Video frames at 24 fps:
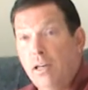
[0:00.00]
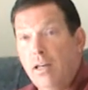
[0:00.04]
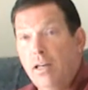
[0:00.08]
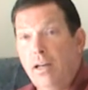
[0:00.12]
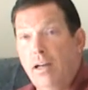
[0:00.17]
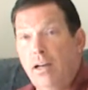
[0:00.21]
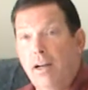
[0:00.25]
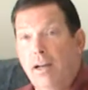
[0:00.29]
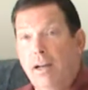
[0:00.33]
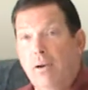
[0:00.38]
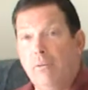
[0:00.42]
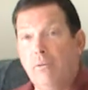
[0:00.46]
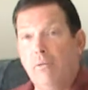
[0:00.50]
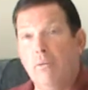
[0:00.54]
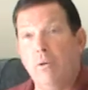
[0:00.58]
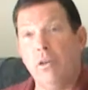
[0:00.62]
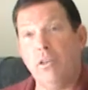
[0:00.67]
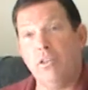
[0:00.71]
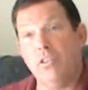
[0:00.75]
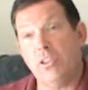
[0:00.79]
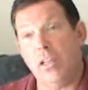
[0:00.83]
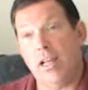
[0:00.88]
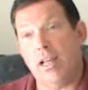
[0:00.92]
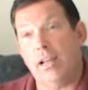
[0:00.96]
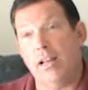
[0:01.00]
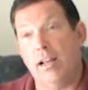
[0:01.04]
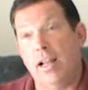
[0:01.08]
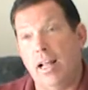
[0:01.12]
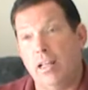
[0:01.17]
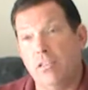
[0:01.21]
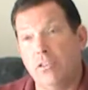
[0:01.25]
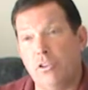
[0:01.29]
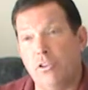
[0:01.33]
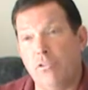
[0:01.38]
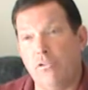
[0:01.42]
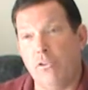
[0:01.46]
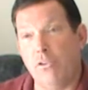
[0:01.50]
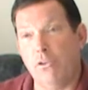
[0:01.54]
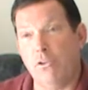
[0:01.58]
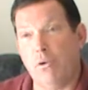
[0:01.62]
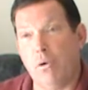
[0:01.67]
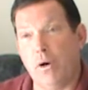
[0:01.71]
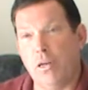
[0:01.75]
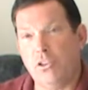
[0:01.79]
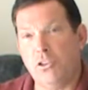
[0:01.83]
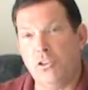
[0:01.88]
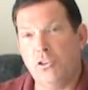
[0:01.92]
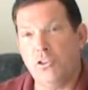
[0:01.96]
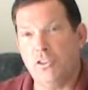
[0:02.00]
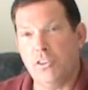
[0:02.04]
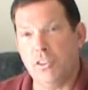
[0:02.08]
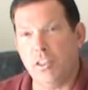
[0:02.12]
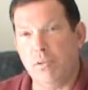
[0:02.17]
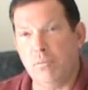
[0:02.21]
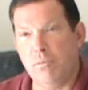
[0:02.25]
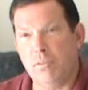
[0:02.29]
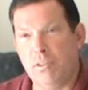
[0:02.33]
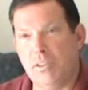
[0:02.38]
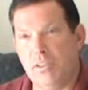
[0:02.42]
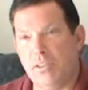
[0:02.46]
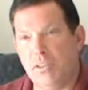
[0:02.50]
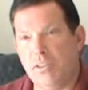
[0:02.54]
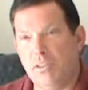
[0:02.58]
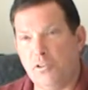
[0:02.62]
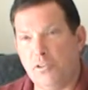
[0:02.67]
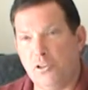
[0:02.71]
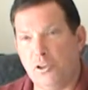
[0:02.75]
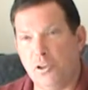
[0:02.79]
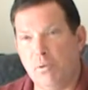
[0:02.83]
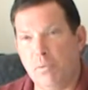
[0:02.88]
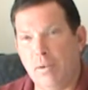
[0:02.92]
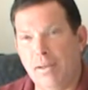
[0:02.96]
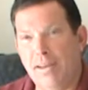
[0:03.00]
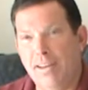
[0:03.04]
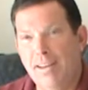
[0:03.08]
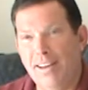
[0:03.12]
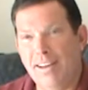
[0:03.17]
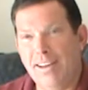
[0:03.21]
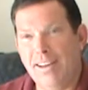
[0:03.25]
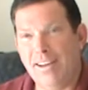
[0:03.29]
We're in a second, I'll ask you a few questions to determine